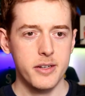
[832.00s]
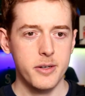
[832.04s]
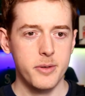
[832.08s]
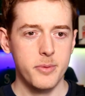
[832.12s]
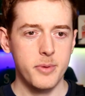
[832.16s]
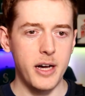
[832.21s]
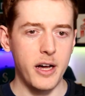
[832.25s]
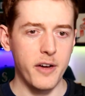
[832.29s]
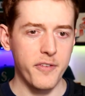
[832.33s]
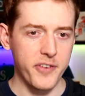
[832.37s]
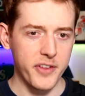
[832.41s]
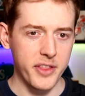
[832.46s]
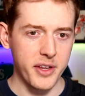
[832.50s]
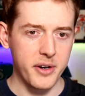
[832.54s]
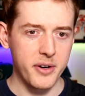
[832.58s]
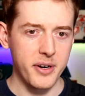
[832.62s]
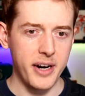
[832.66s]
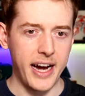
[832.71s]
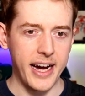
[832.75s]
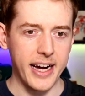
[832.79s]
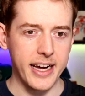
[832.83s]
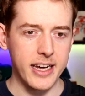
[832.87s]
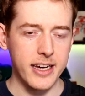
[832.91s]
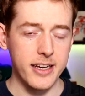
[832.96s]
well, for the
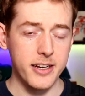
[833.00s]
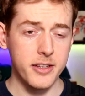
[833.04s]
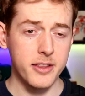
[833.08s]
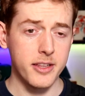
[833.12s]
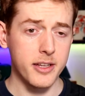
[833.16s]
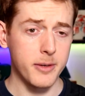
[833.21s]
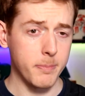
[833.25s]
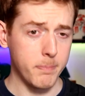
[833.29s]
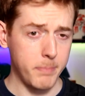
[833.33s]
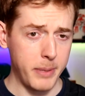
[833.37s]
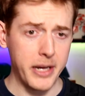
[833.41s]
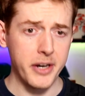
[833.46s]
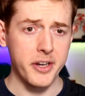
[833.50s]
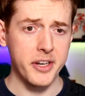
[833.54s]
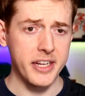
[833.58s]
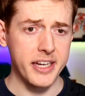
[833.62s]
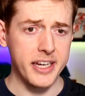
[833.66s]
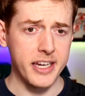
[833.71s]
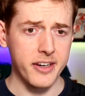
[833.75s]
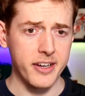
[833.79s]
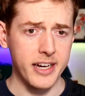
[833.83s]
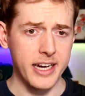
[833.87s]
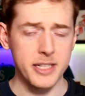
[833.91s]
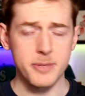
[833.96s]
Kraken, the penalty
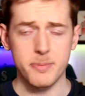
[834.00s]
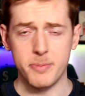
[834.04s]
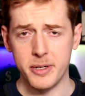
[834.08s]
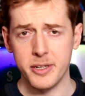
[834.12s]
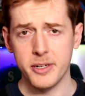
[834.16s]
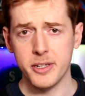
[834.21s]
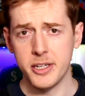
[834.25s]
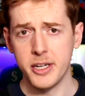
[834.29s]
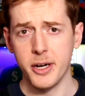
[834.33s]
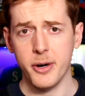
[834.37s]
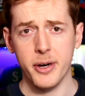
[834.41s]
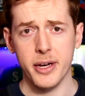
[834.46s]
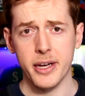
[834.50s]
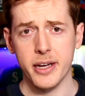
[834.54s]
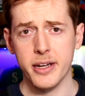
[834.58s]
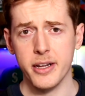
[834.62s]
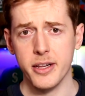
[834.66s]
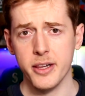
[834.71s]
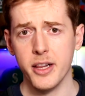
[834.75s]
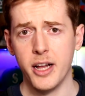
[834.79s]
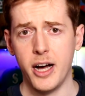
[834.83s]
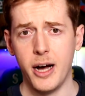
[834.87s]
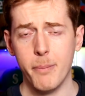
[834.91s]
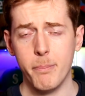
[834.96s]
kill has been going a
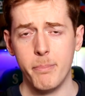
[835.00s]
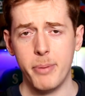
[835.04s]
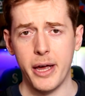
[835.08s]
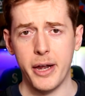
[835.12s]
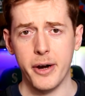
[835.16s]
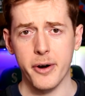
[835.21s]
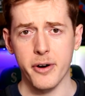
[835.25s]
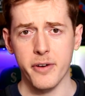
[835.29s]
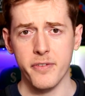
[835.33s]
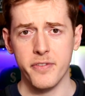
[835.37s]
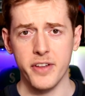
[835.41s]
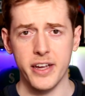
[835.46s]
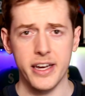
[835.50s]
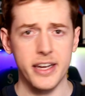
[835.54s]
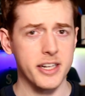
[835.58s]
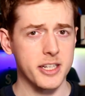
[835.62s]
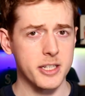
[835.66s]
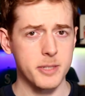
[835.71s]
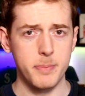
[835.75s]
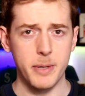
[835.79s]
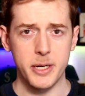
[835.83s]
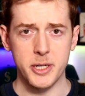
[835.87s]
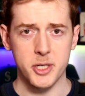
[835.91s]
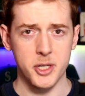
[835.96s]
lot better of late,
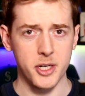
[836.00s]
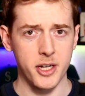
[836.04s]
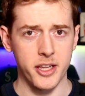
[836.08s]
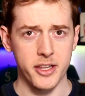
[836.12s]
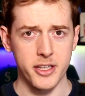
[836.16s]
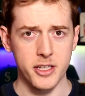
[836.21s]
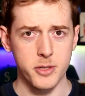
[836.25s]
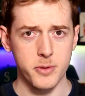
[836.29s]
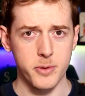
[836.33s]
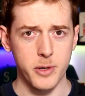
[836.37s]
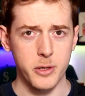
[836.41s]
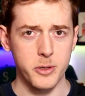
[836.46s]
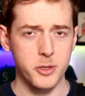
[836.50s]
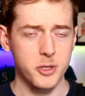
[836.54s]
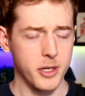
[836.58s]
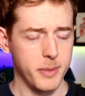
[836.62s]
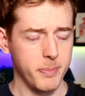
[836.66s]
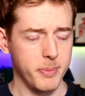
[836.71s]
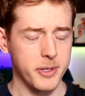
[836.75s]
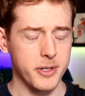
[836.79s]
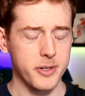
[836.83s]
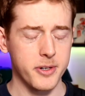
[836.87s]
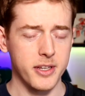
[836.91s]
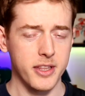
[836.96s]
especially on this road
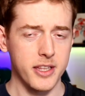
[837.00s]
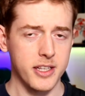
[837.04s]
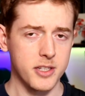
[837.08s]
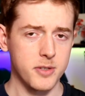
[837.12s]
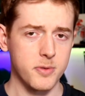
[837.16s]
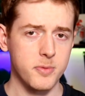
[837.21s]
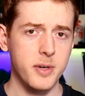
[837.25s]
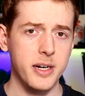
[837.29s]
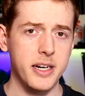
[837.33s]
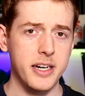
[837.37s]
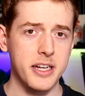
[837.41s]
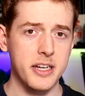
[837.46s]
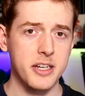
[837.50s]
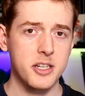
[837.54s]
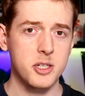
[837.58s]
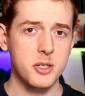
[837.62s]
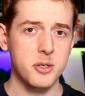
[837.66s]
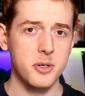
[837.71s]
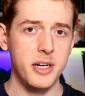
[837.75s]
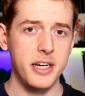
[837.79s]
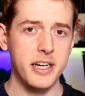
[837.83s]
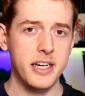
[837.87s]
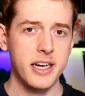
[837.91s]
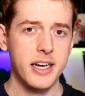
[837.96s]
trip and during this winning
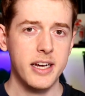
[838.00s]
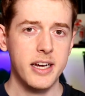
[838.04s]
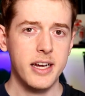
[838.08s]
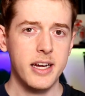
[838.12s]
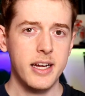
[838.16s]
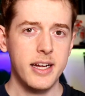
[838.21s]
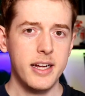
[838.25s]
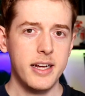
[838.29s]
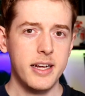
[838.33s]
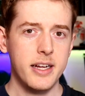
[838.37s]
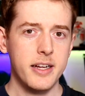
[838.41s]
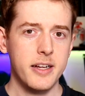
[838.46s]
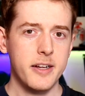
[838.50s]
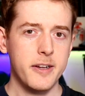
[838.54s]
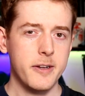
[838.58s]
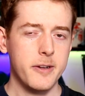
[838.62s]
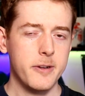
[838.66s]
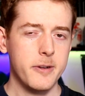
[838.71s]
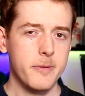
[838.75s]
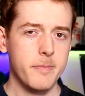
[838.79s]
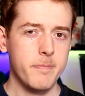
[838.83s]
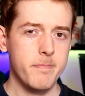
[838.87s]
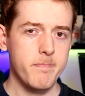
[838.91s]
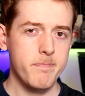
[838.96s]
streak.
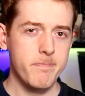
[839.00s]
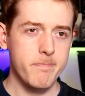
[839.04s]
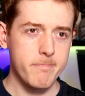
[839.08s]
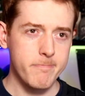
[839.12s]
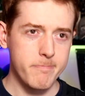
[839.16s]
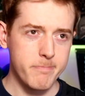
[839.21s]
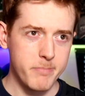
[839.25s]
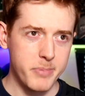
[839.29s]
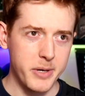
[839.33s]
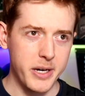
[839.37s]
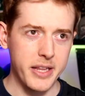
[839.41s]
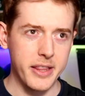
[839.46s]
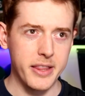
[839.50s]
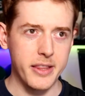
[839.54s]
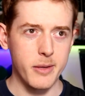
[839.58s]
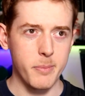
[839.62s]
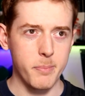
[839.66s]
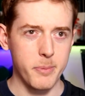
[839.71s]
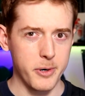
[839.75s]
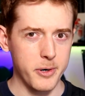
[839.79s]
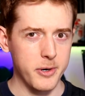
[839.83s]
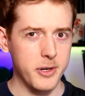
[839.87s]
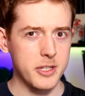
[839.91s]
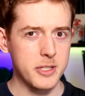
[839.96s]
But the
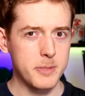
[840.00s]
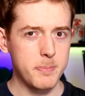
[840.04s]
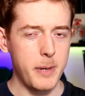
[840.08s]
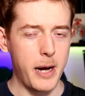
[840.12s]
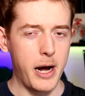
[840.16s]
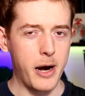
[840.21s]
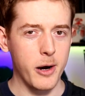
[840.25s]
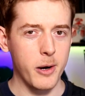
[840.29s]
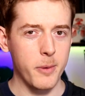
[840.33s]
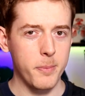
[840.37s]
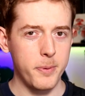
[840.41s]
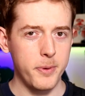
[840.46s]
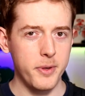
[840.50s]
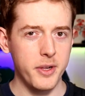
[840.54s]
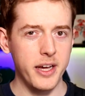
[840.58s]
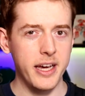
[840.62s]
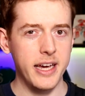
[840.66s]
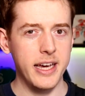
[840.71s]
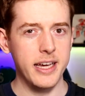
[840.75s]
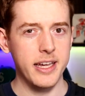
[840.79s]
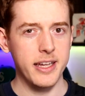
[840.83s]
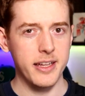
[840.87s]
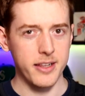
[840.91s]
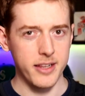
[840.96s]
Bruins power
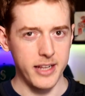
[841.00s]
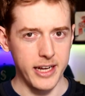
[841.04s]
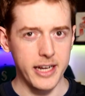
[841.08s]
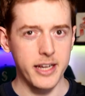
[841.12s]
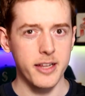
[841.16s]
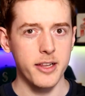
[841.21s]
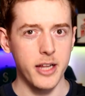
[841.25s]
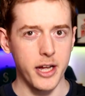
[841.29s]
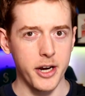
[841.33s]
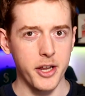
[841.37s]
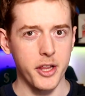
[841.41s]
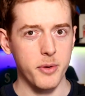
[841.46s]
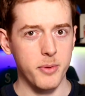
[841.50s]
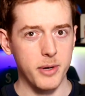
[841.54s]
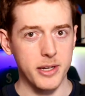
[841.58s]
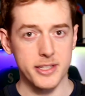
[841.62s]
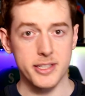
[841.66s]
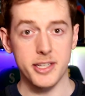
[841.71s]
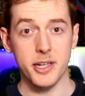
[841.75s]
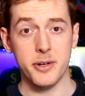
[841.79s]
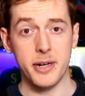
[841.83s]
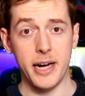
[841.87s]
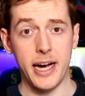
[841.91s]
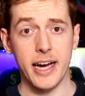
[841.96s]
play, like a lot of the
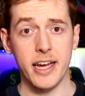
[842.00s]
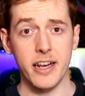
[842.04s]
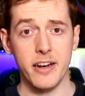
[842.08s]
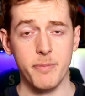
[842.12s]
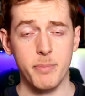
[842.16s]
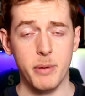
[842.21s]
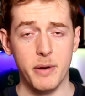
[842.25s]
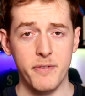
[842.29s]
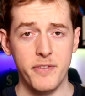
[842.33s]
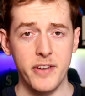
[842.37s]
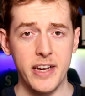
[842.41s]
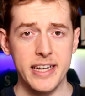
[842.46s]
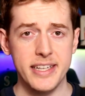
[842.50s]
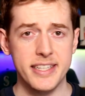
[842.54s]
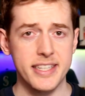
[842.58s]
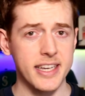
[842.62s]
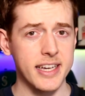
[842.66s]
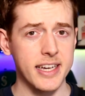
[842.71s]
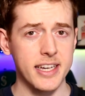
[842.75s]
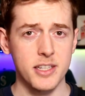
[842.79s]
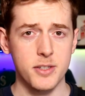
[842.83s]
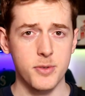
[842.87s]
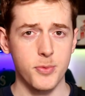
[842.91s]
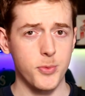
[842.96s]
ones the Kraken have been
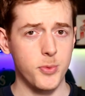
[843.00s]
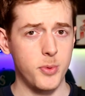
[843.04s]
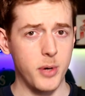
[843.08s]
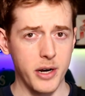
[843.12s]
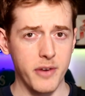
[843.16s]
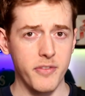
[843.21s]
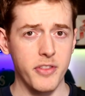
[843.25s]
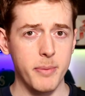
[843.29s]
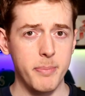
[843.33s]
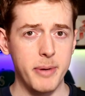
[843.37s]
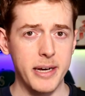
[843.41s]
facing, is one of the